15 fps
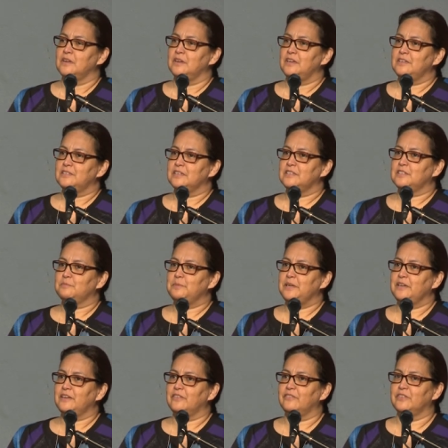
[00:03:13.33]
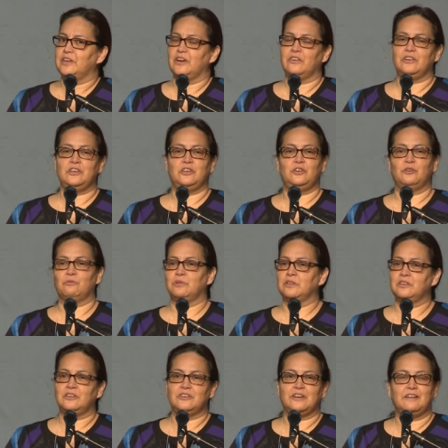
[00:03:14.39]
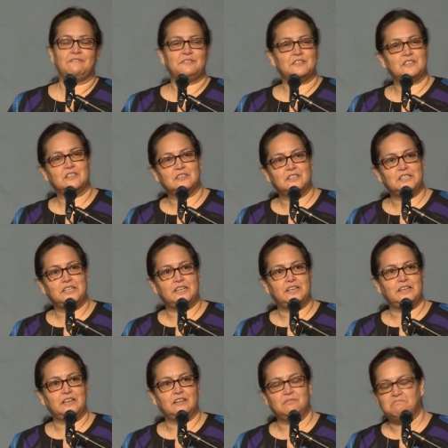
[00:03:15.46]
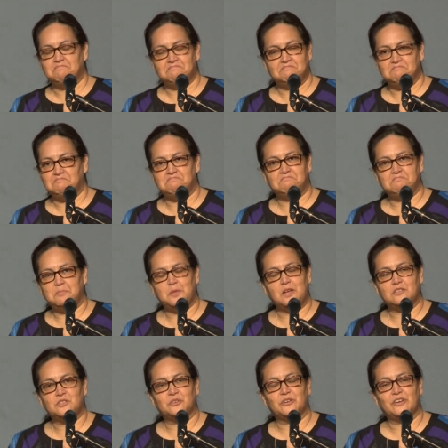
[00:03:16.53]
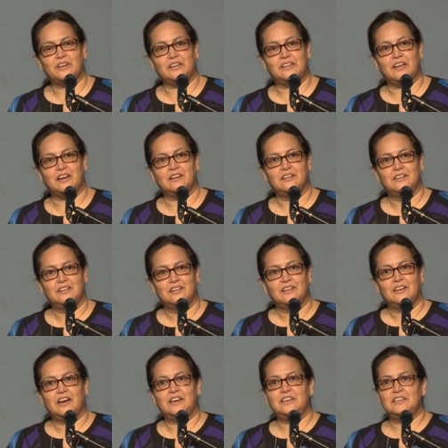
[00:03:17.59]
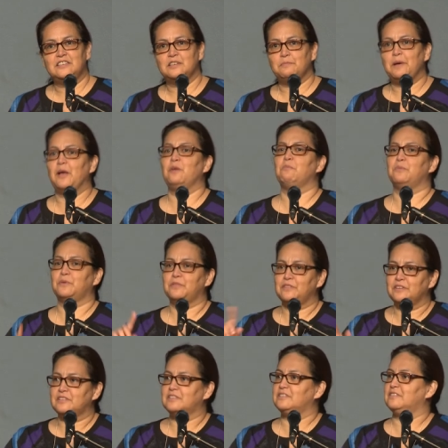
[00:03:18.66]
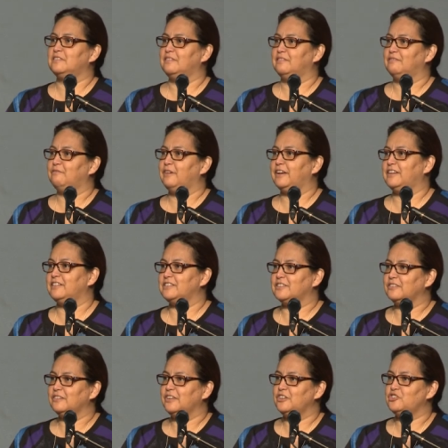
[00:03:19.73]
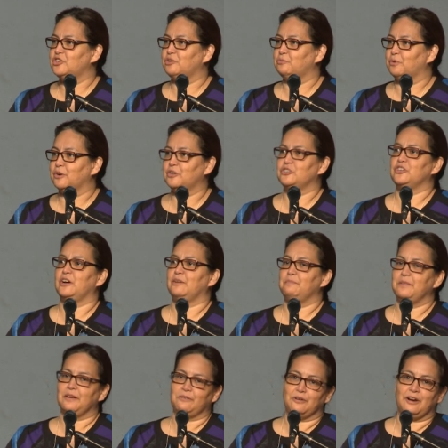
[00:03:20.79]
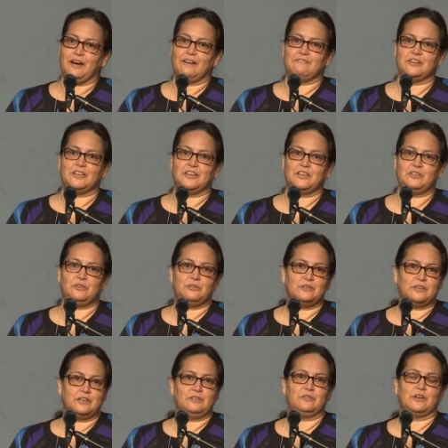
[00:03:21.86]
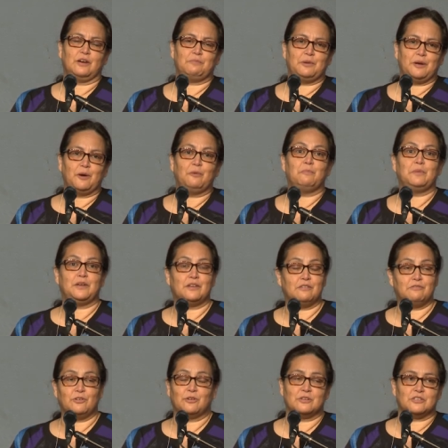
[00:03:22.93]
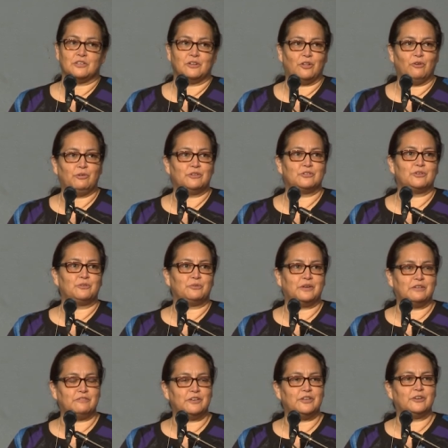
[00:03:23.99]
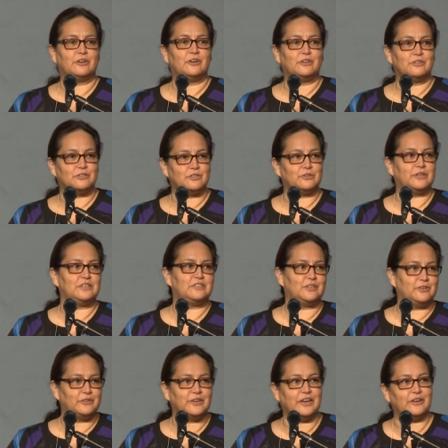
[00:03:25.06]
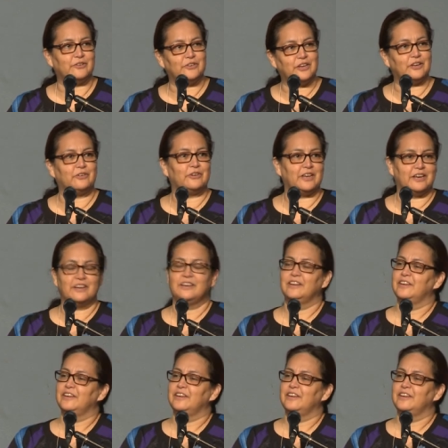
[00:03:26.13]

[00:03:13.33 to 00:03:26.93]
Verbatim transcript: He said to me, Karen, you're really good at facilitating. I'm not so good at that. I need some help with this reconciliation workshop that we're having. Can you, can you come and help me? And of course, I'll always go whenever he calls. So I said, okay, okay, okay.